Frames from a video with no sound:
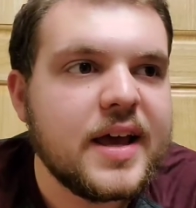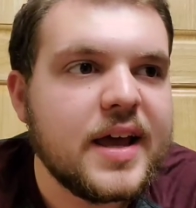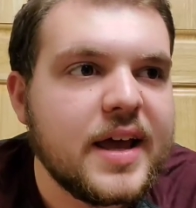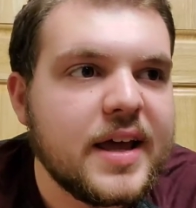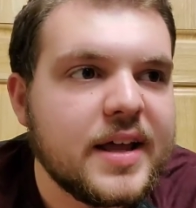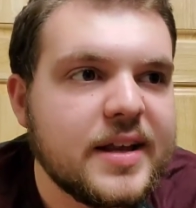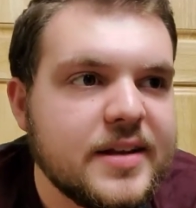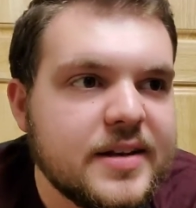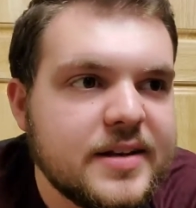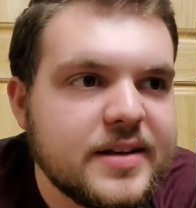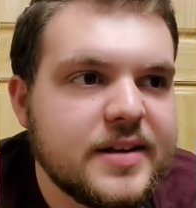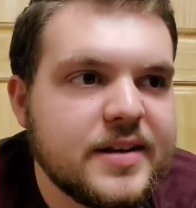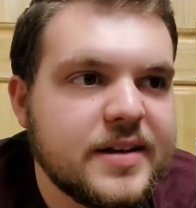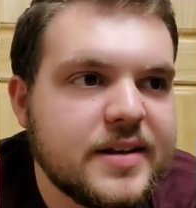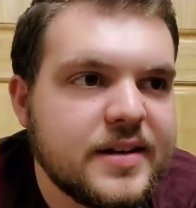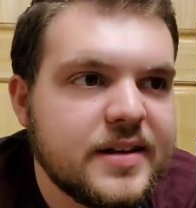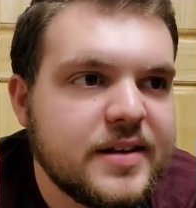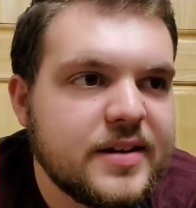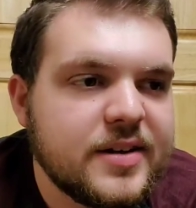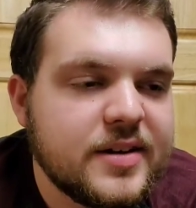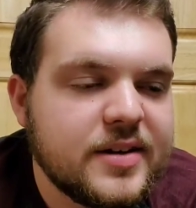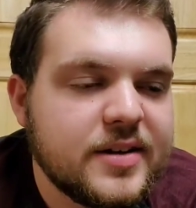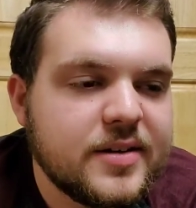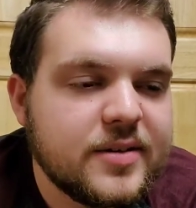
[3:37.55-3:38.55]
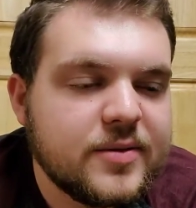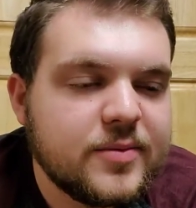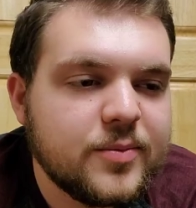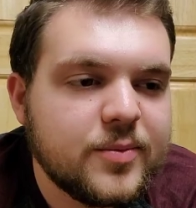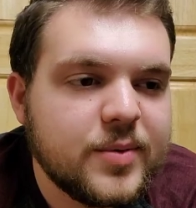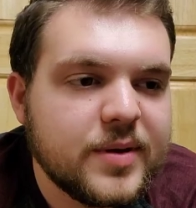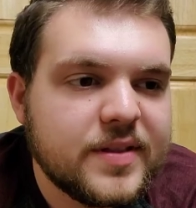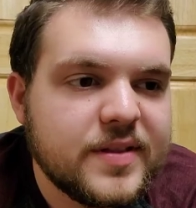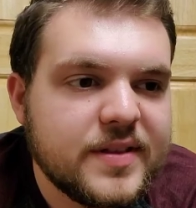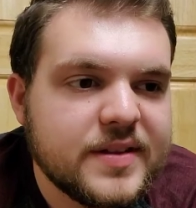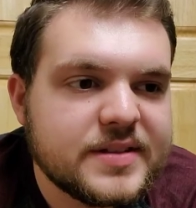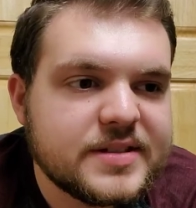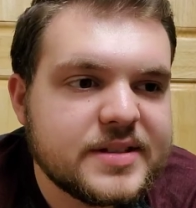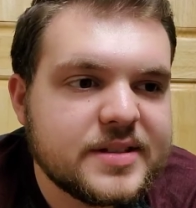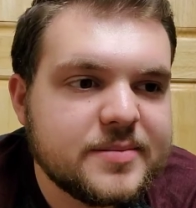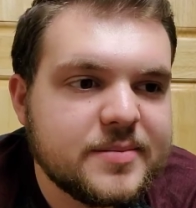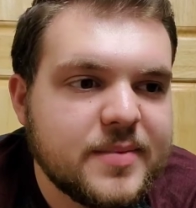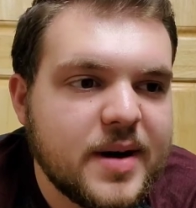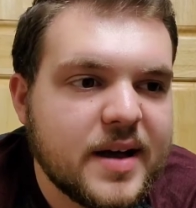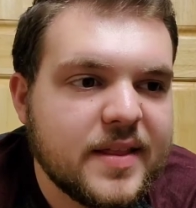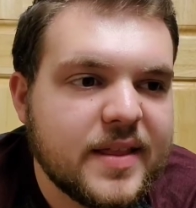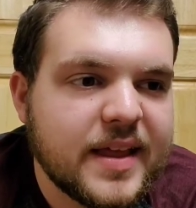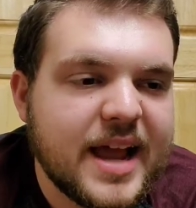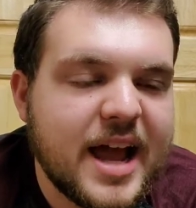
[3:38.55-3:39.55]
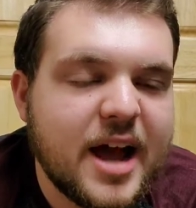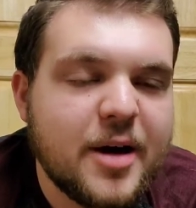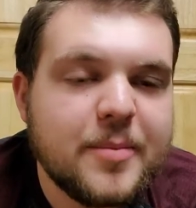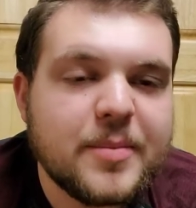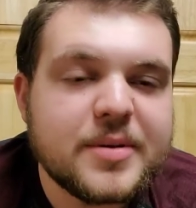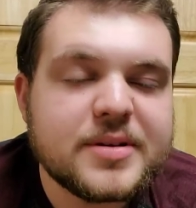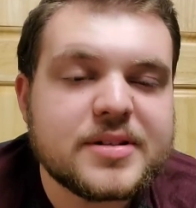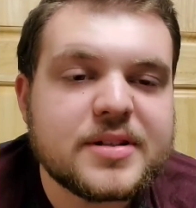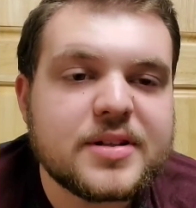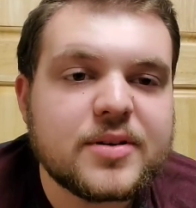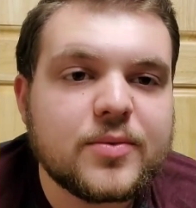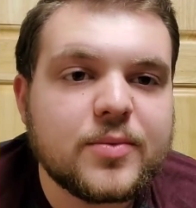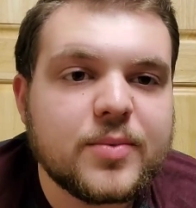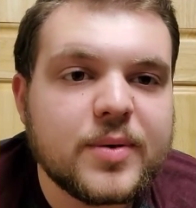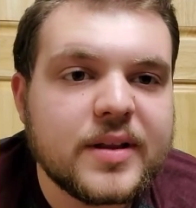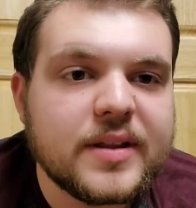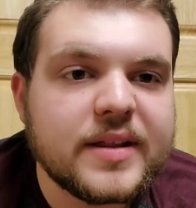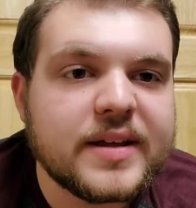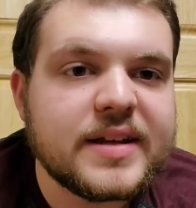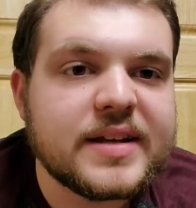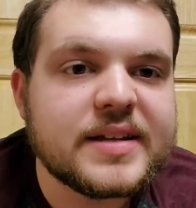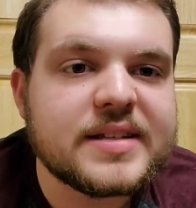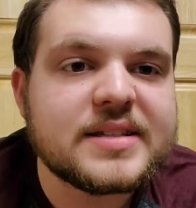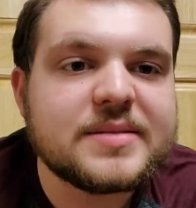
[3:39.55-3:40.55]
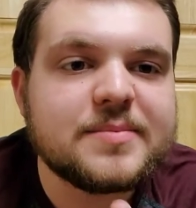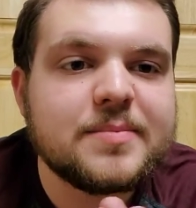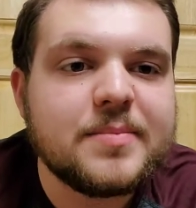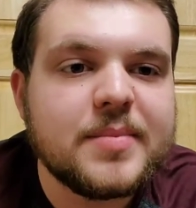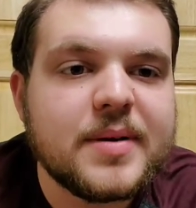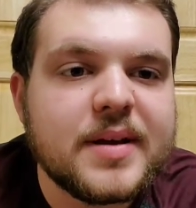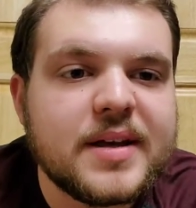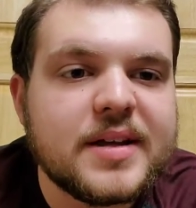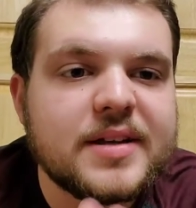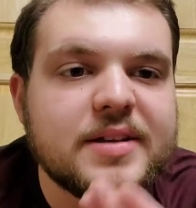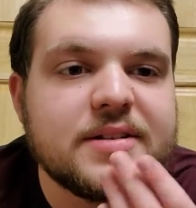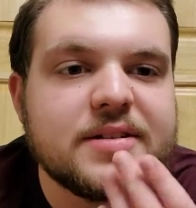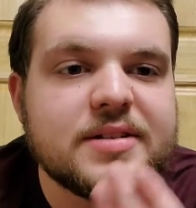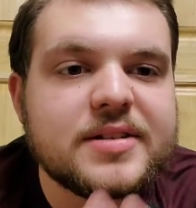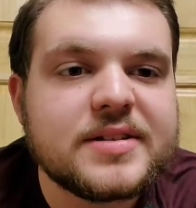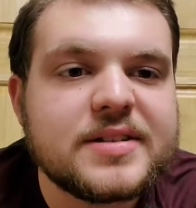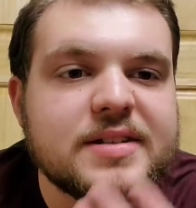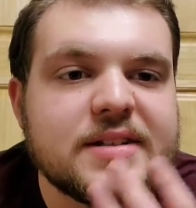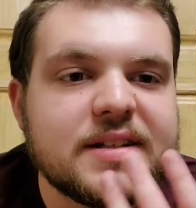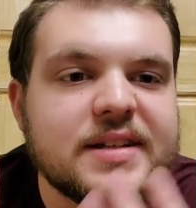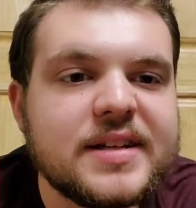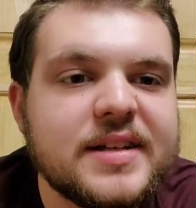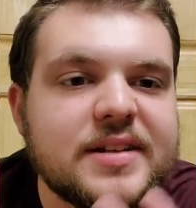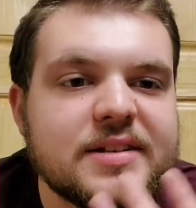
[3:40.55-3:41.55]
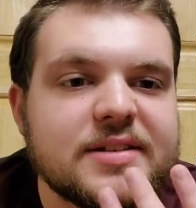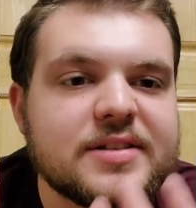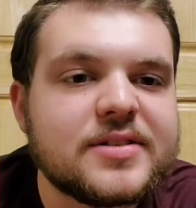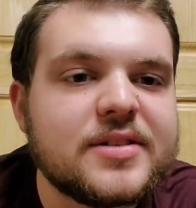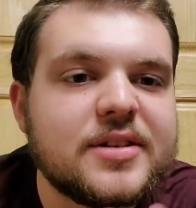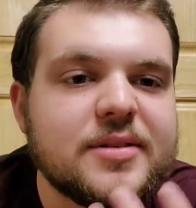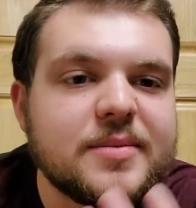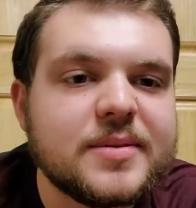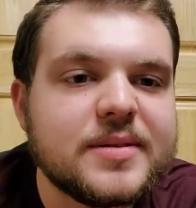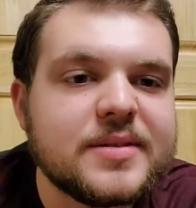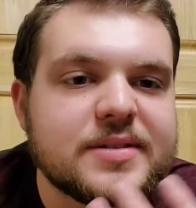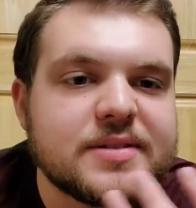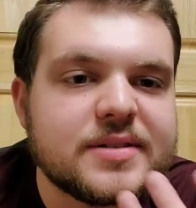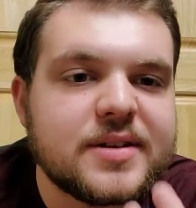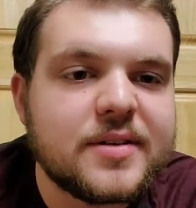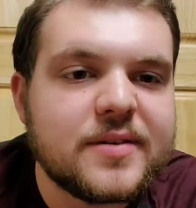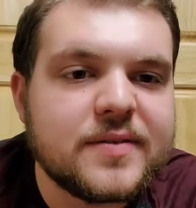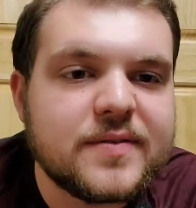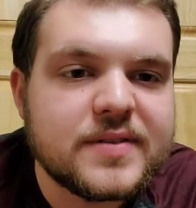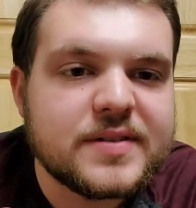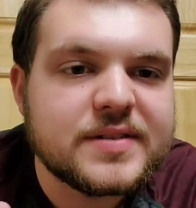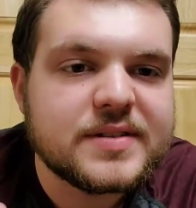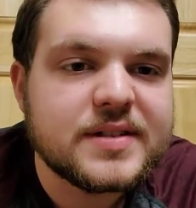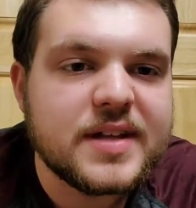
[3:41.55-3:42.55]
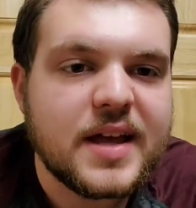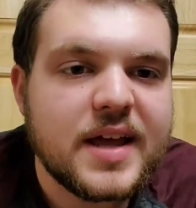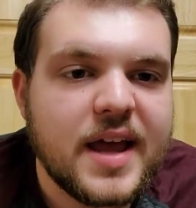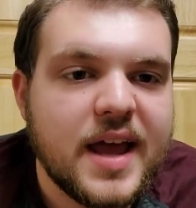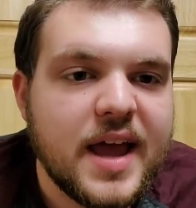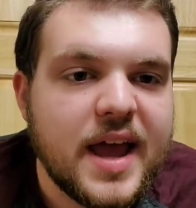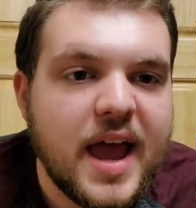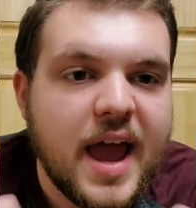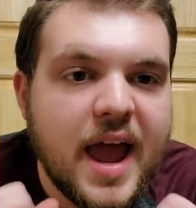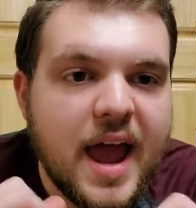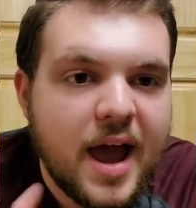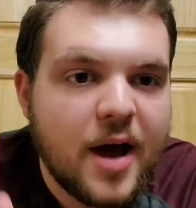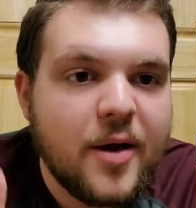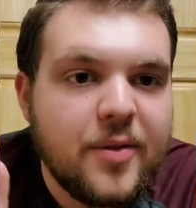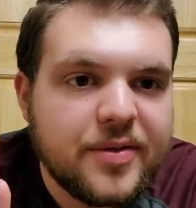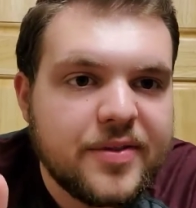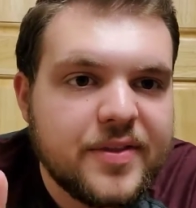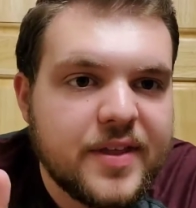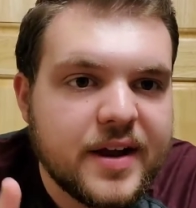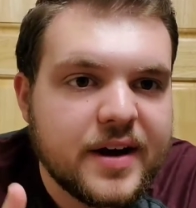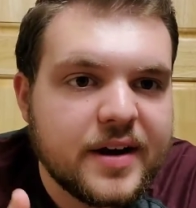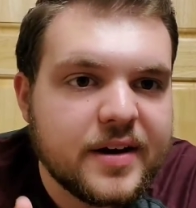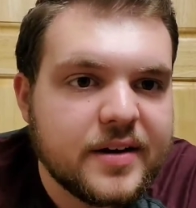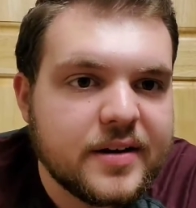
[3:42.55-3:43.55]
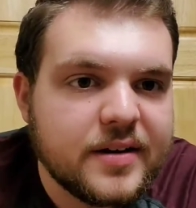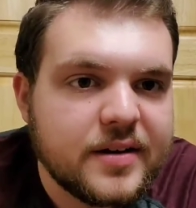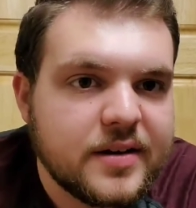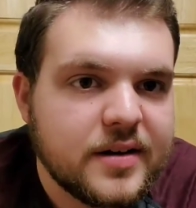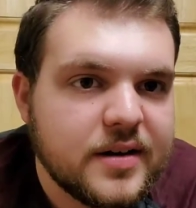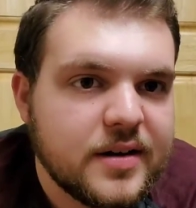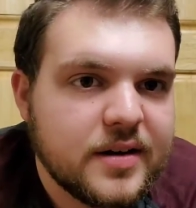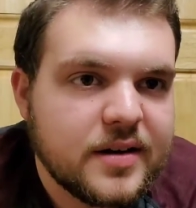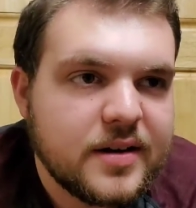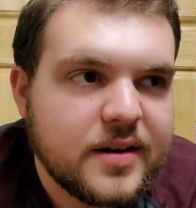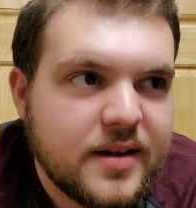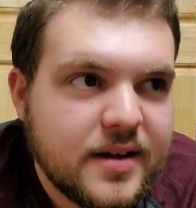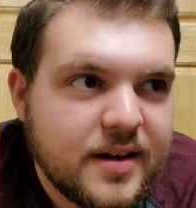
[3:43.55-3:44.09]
And with this in mind, like how much they're willing to spend just to get a streaming service out there,